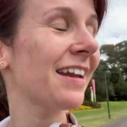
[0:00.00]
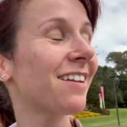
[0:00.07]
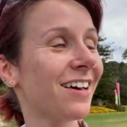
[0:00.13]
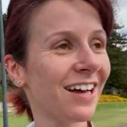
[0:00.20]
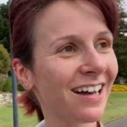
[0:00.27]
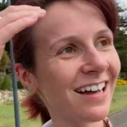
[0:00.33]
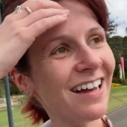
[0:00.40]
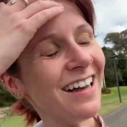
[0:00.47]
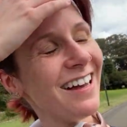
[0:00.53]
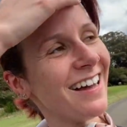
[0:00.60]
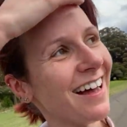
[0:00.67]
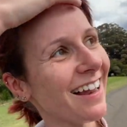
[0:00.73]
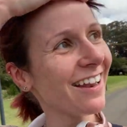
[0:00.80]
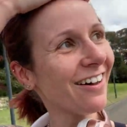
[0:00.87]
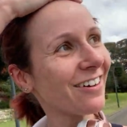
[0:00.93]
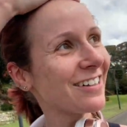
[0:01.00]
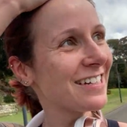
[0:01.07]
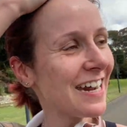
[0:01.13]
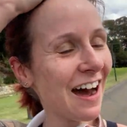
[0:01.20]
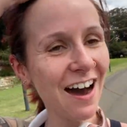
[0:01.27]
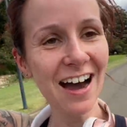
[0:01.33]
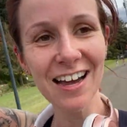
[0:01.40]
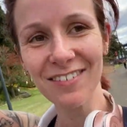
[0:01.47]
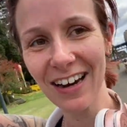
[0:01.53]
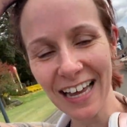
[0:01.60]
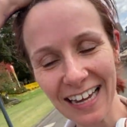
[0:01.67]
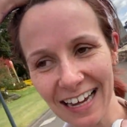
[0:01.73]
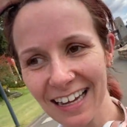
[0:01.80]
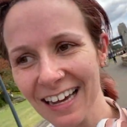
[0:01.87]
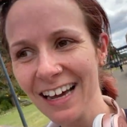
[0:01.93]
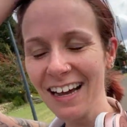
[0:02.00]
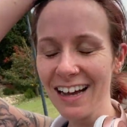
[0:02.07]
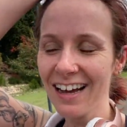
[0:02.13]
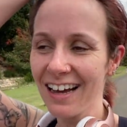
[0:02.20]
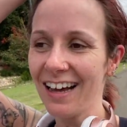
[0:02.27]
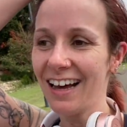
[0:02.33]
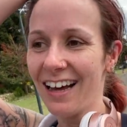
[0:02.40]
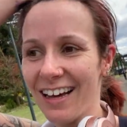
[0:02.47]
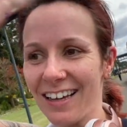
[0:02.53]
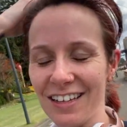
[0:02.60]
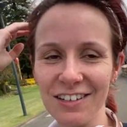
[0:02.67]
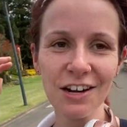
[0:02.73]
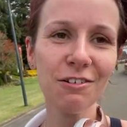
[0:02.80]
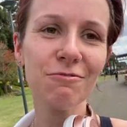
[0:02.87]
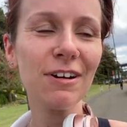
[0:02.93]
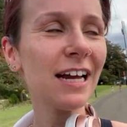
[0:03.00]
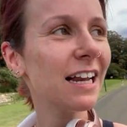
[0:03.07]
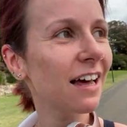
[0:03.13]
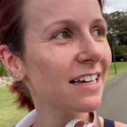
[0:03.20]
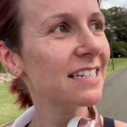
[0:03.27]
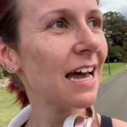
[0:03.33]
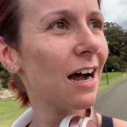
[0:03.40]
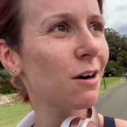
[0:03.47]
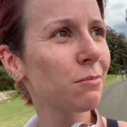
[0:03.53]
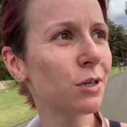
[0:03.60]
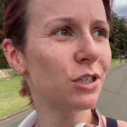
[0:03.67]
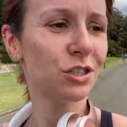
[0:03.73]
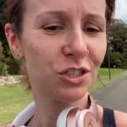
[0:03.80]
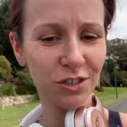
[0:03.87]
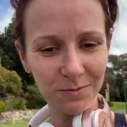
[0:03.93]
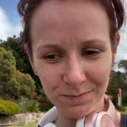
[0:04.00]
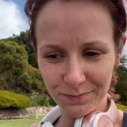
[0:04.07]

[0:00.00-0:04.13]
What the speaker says: in a long time. Like, you don't realise how much